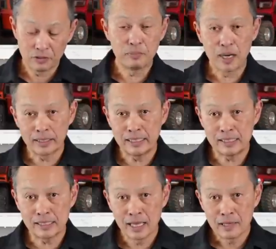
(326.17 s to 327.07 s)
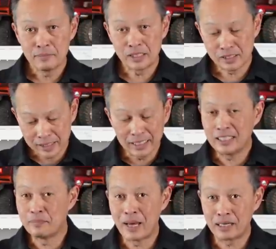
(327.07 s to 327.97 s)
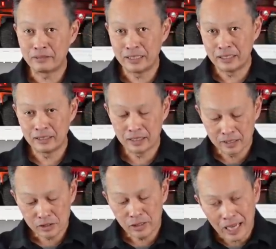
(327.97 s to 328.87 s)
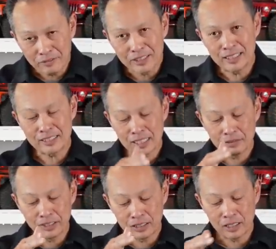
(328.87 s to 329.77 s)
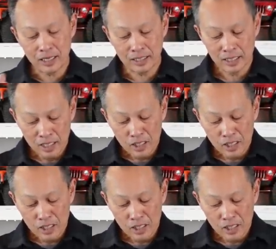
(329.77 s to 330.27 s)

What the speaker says: bodies, because they need a battery in there. So everything is elevated high.